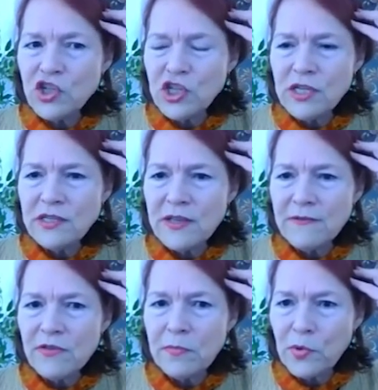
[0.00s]
sheaths
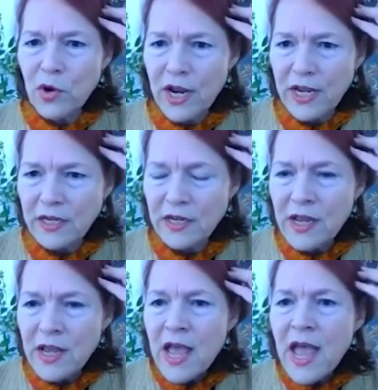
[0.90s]
of the brain.
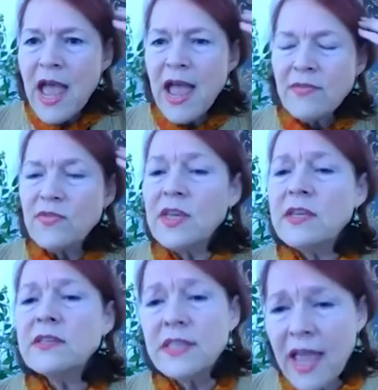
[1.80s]
And
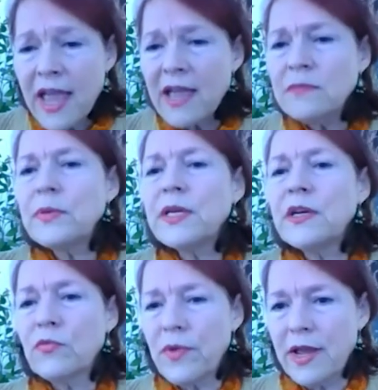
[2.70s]
these can be
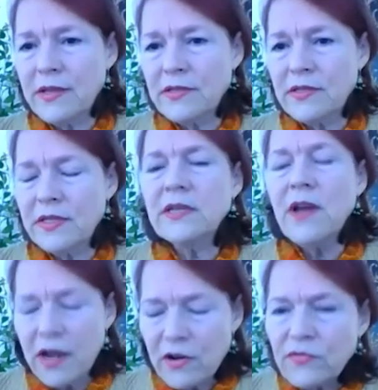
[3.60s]
erased. In
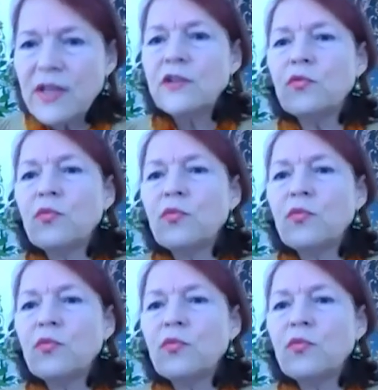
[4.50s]
Ayurveda,